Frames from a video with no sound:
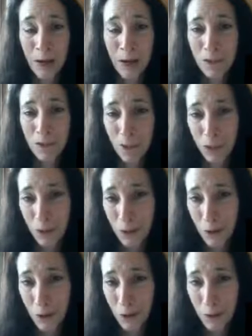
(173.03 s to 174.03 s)
about
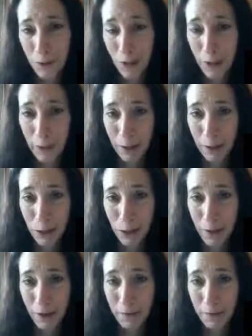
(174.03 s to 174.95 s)
25 years ago,